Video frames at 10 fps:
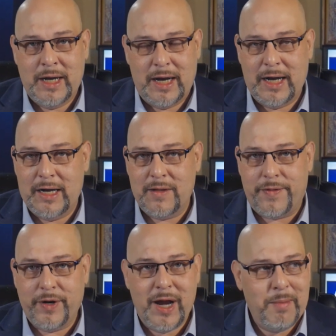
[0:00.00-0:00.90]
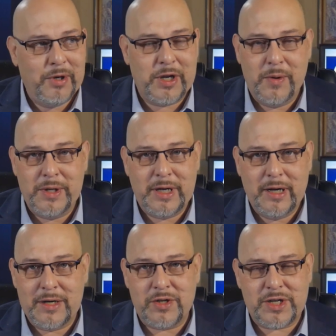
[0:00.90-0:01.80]
uh, they're able to go in
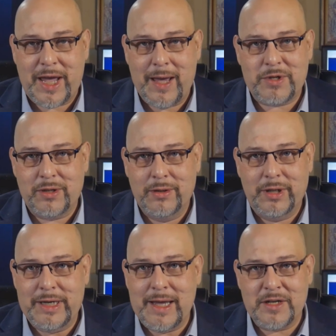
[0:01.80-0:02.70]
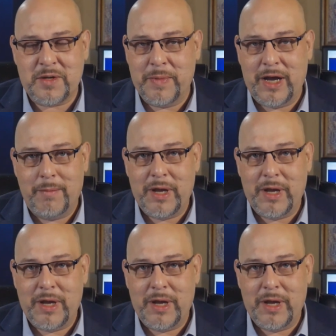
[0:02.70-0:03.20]
there and just absolutely decimate them.